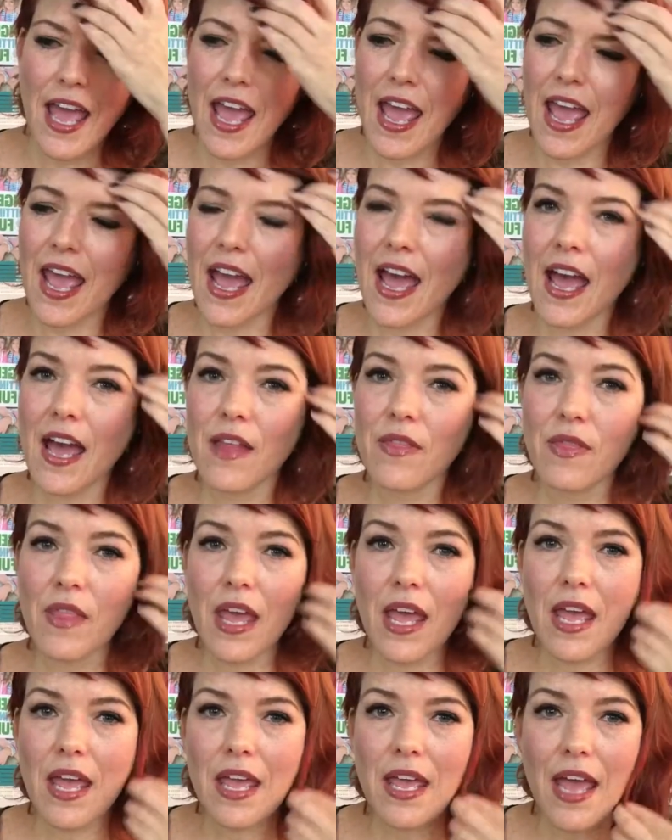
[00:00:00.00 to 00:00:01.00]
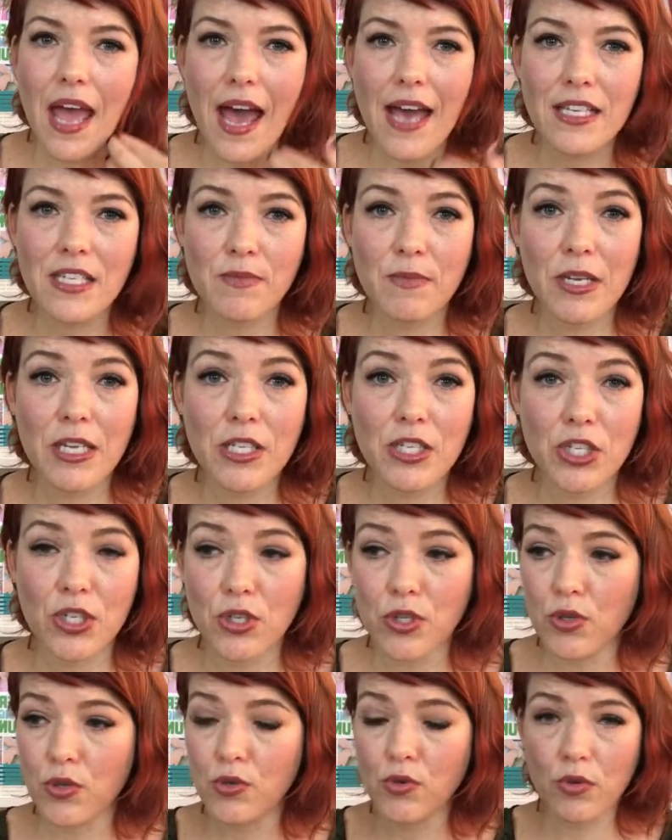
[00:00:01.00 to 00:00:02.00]
And they asked me
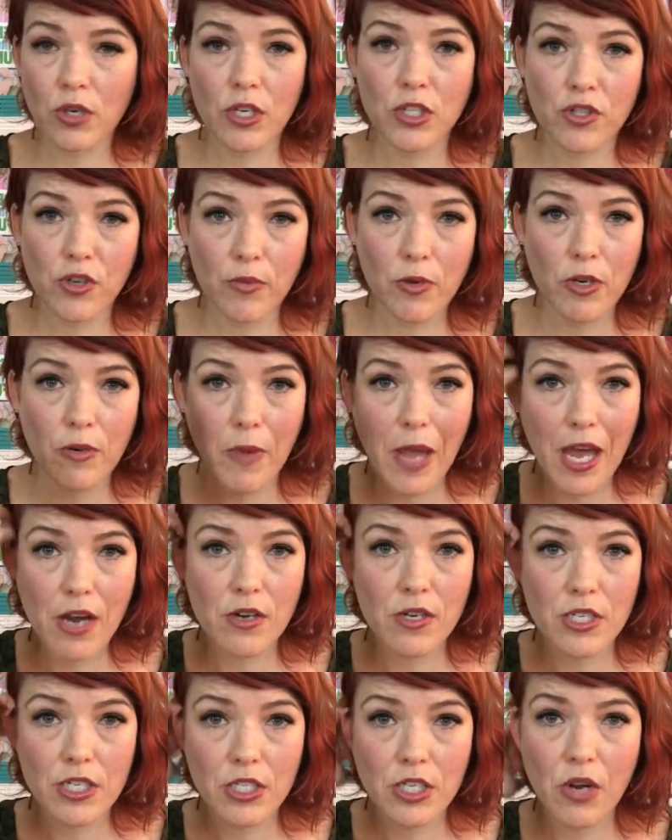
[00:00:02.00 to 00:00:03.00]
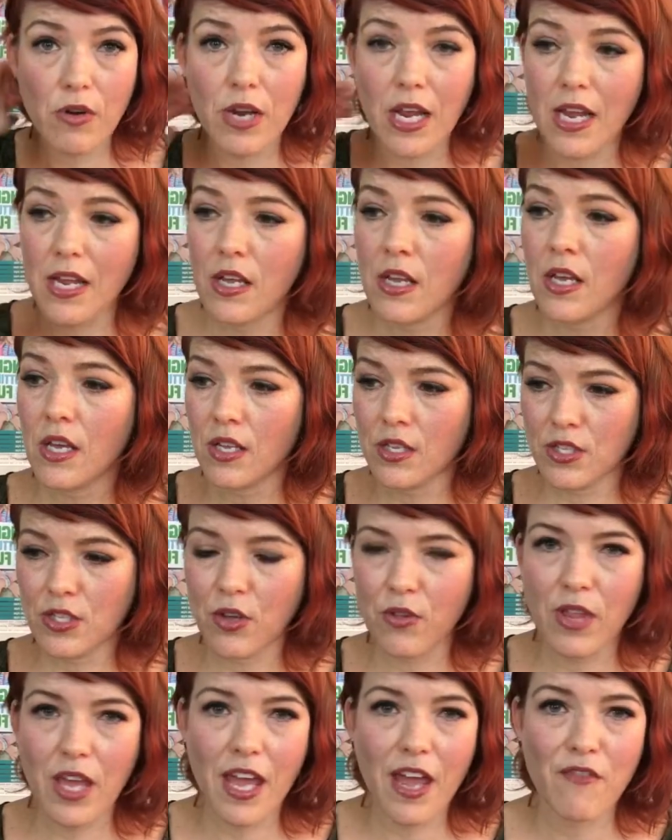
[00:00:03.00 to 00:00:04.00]
to contribute a pattern, to donate, so
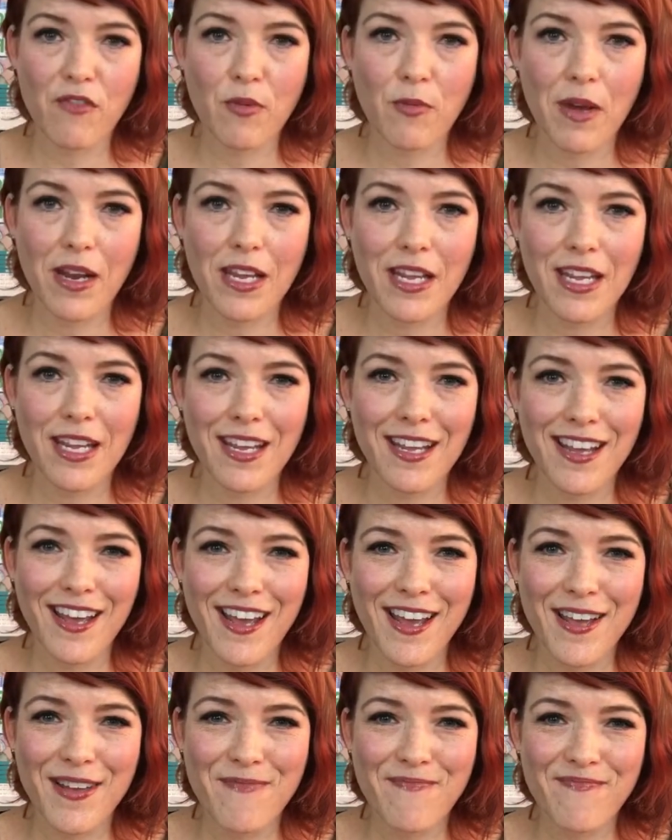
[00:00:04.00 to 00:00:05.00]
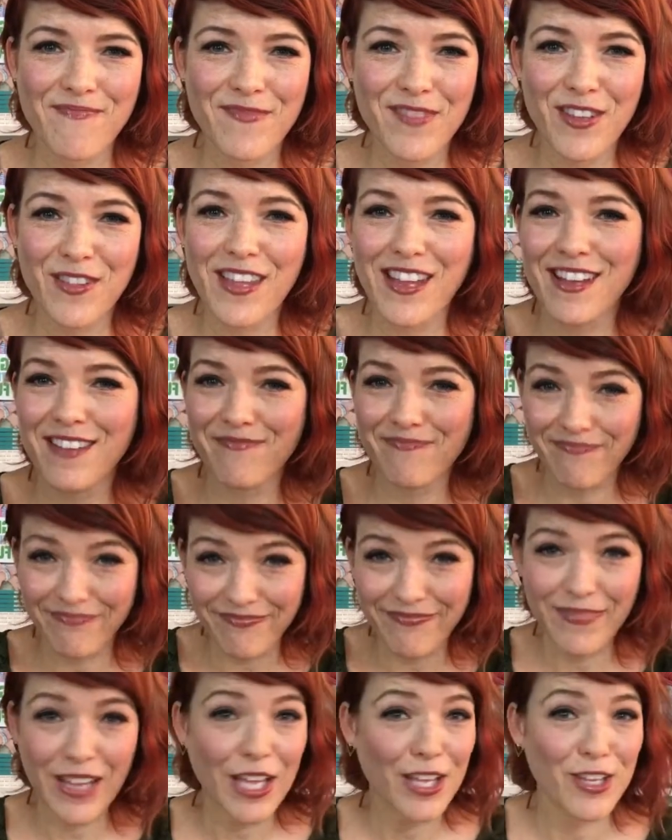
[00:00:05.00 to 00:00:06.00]
that everybody, um, so that
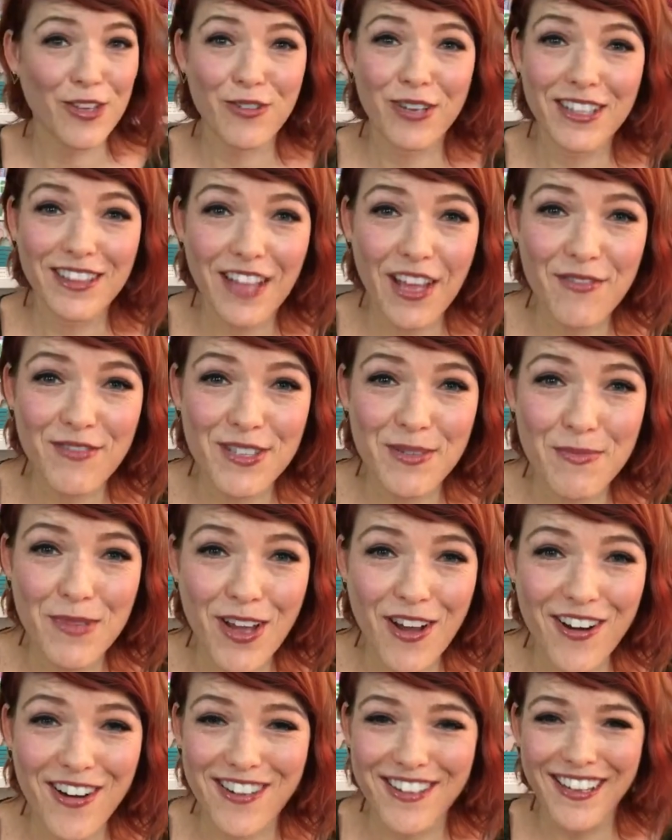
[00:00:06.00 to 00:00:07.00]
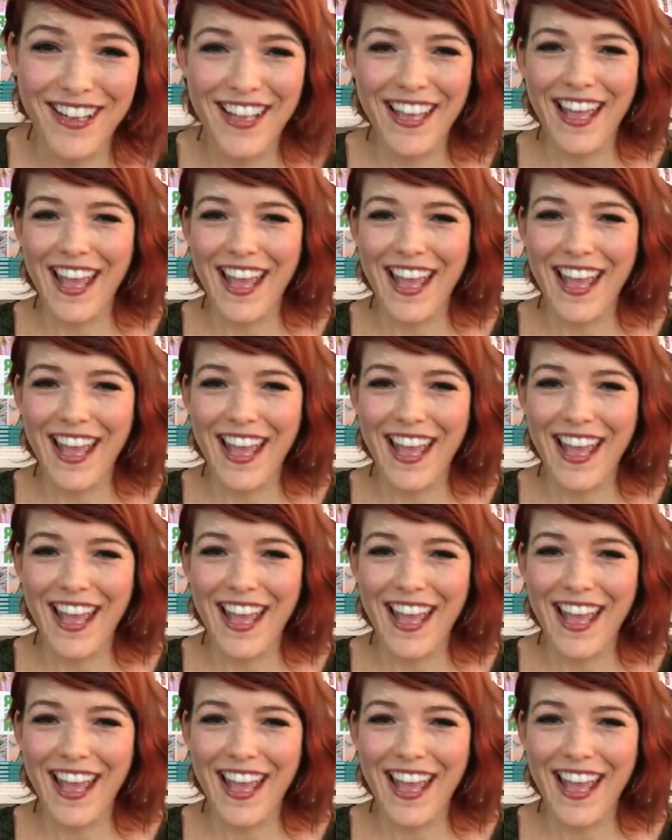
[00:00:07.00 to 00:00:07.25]
you could love some yarn.